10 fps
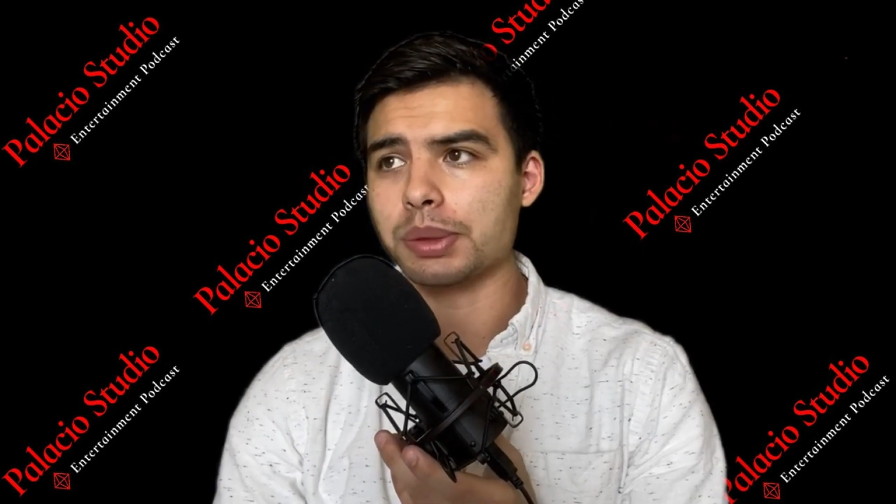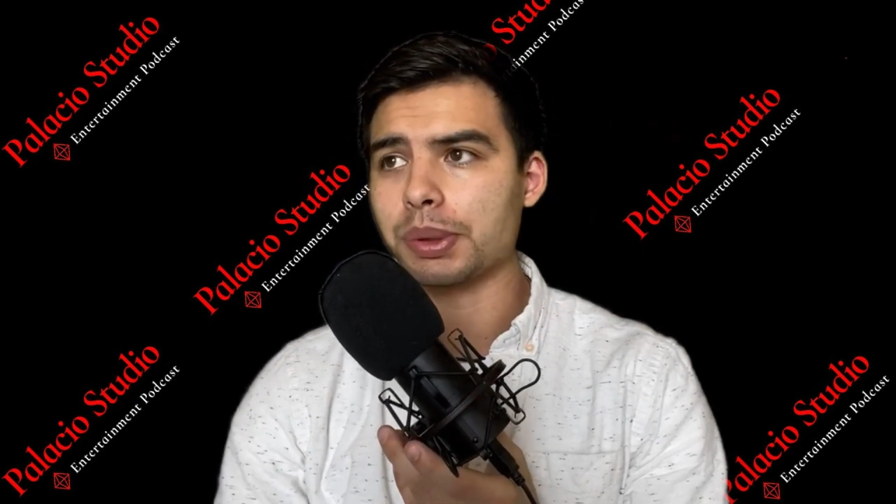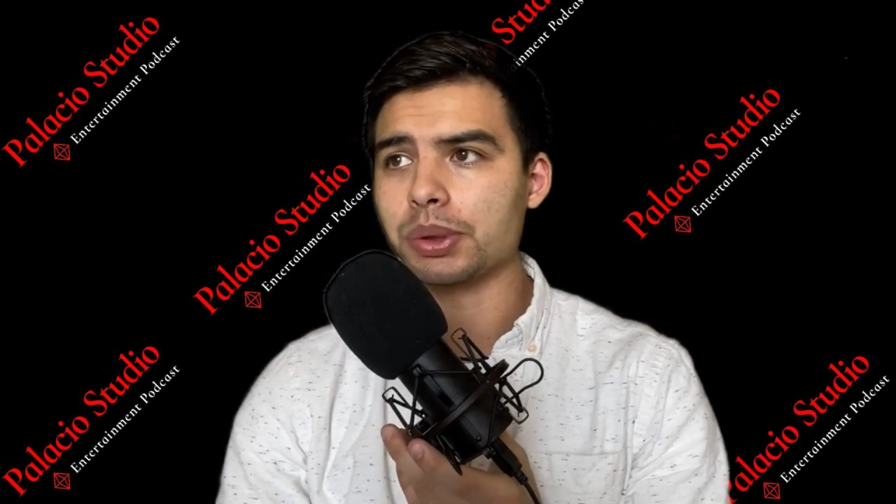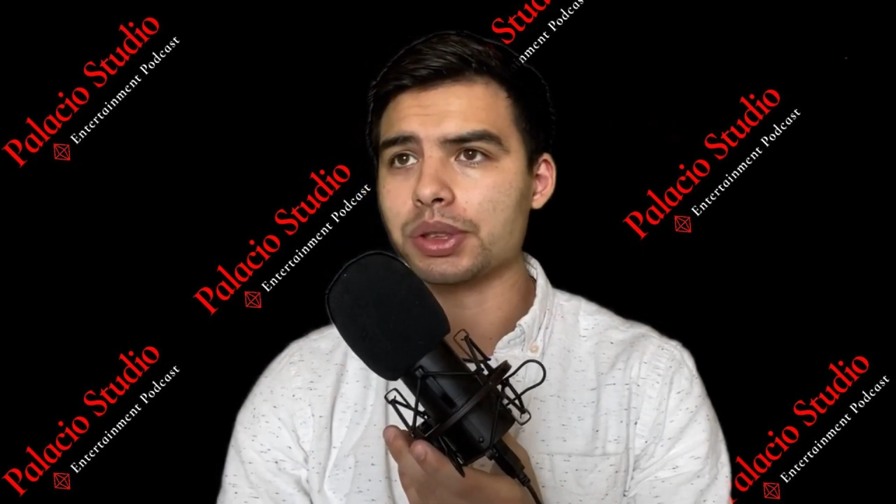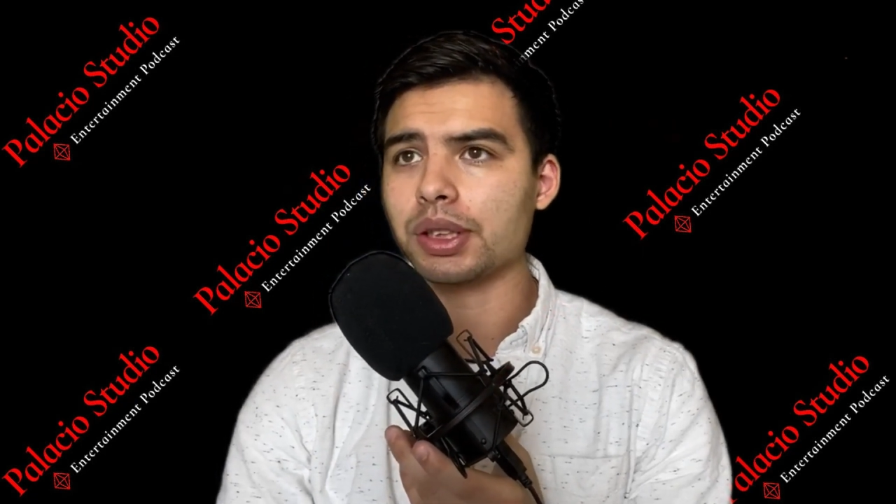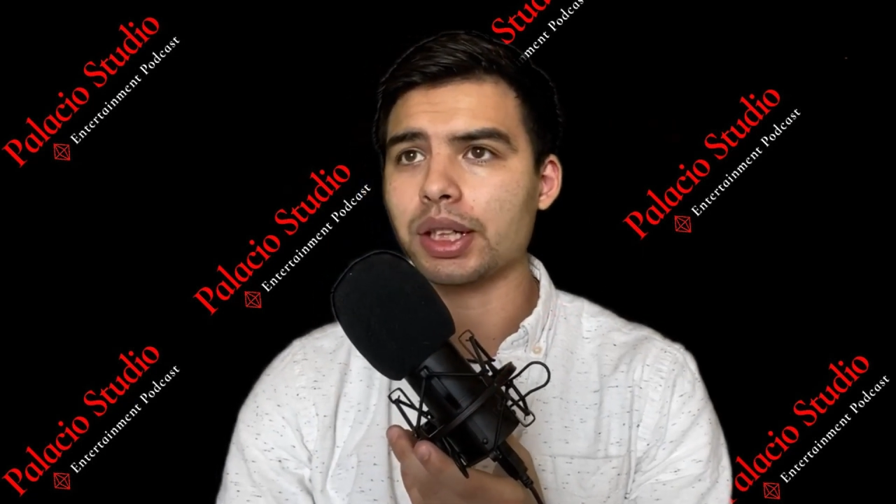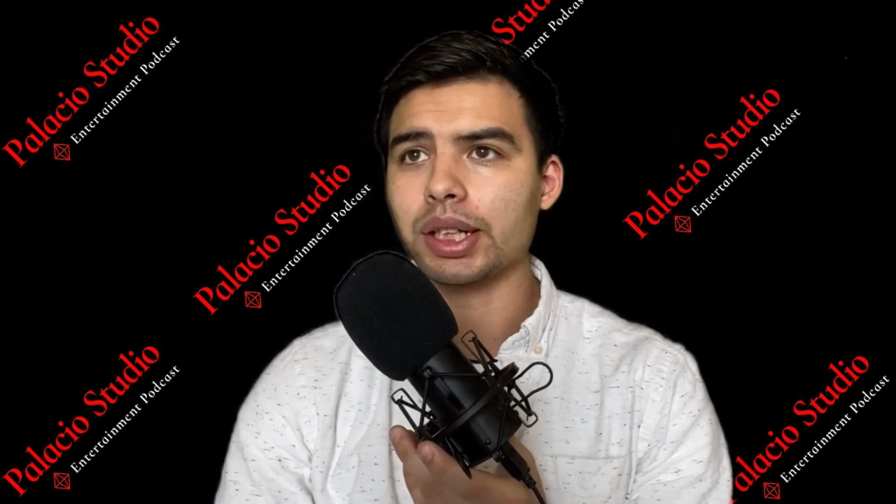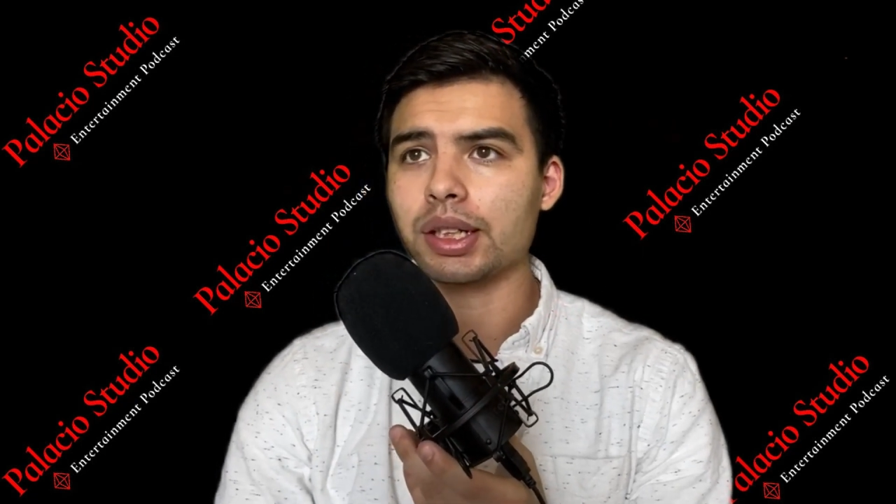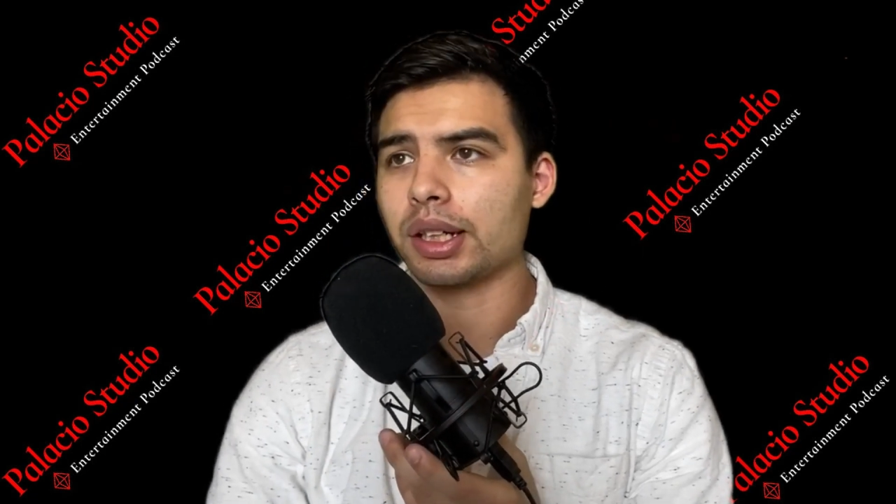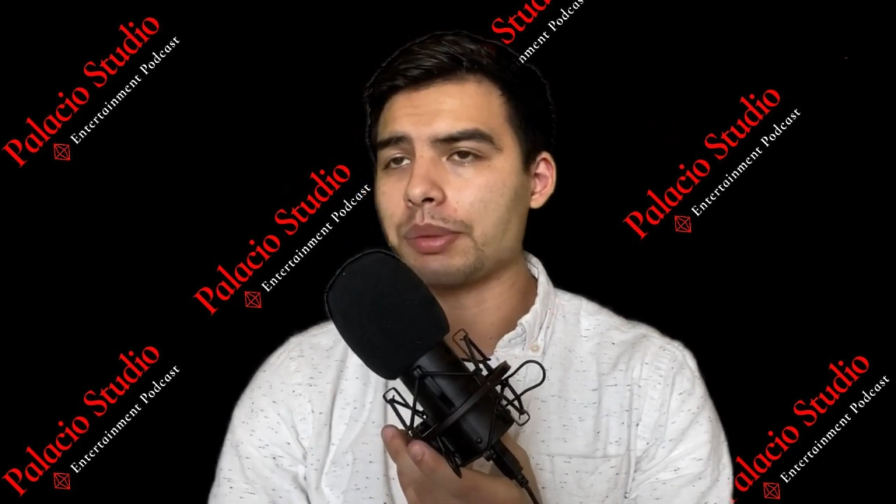as opposed to
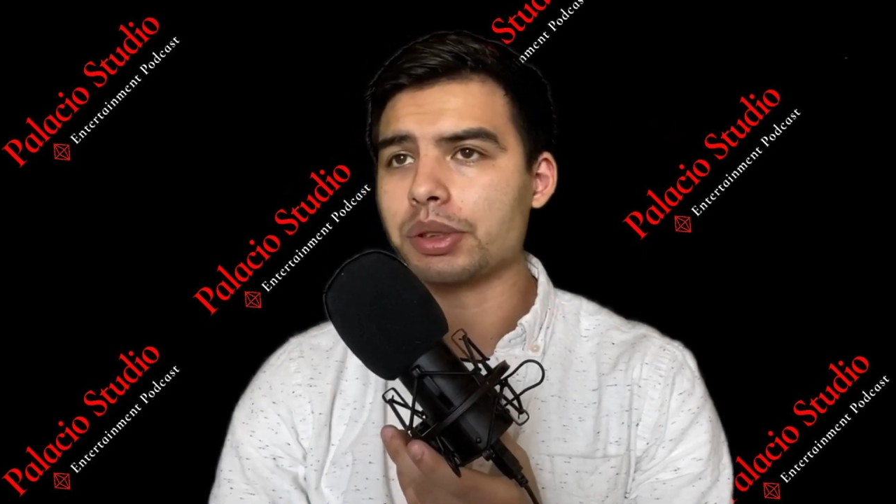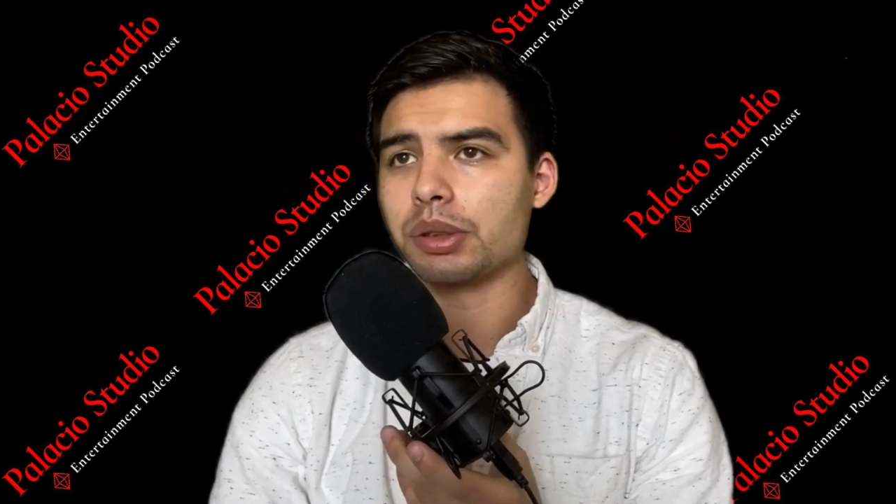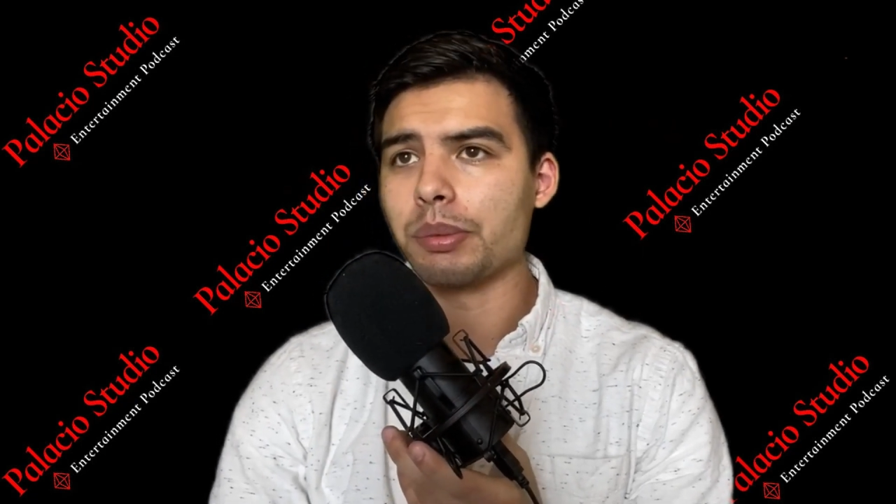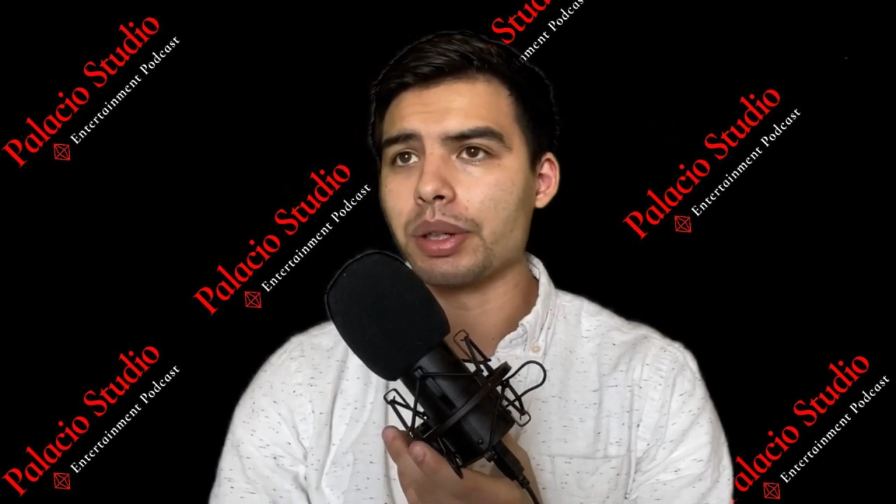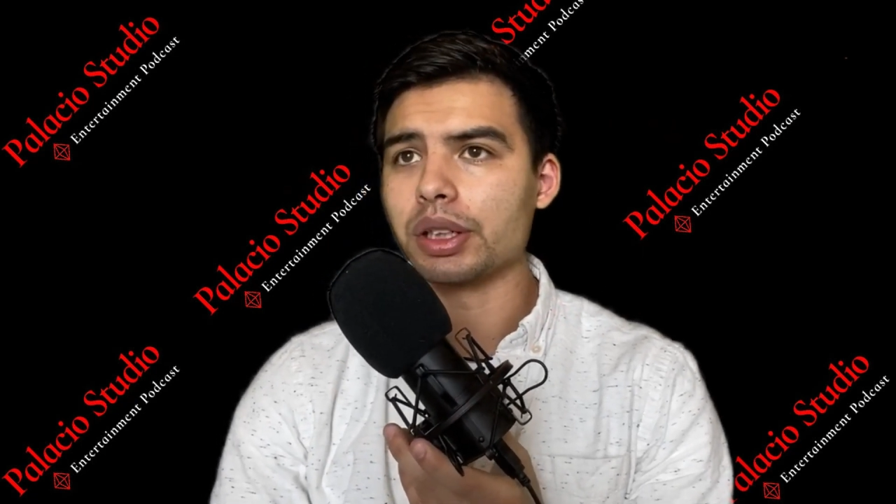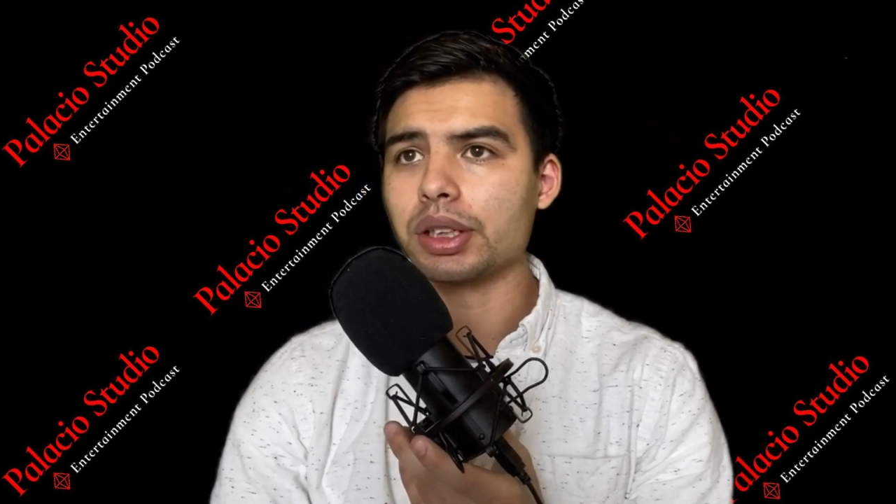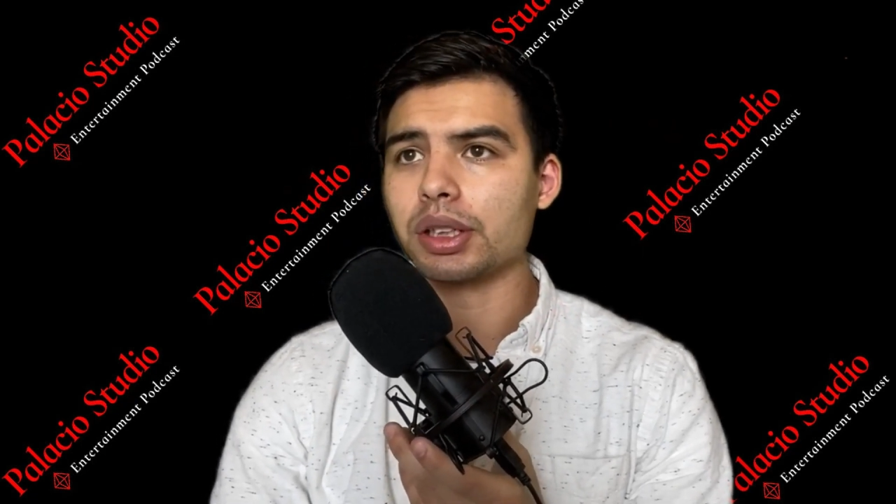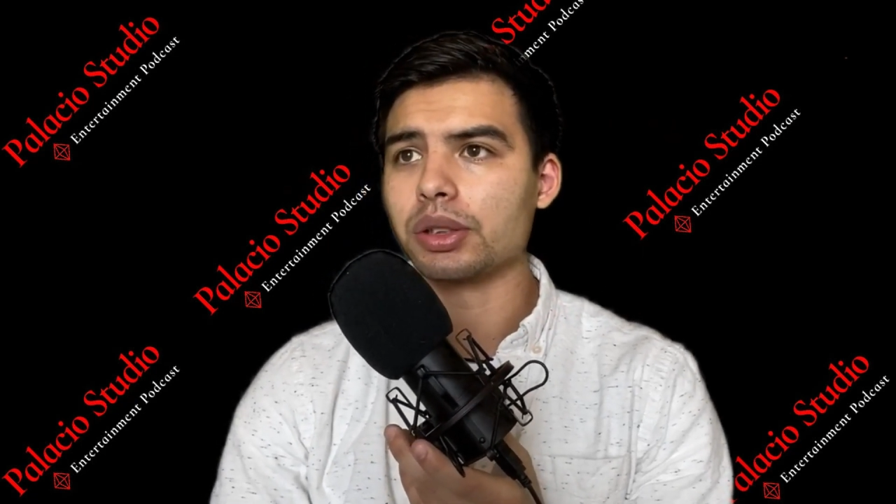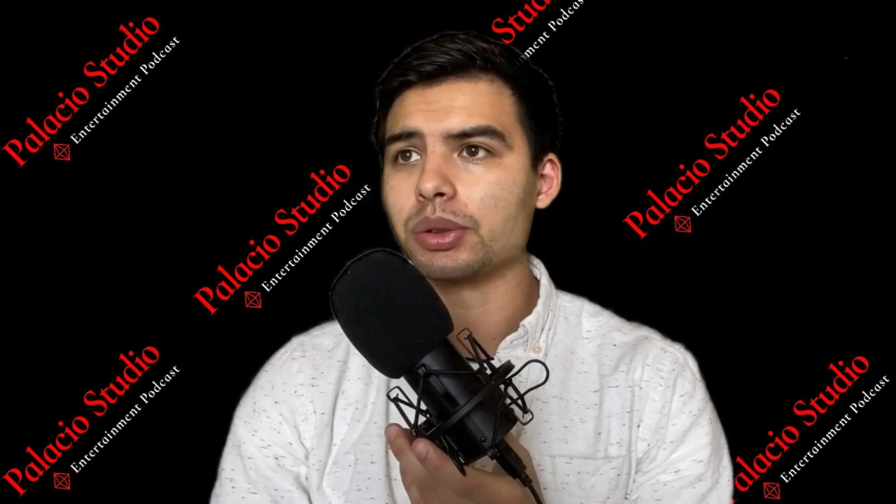like Captain America,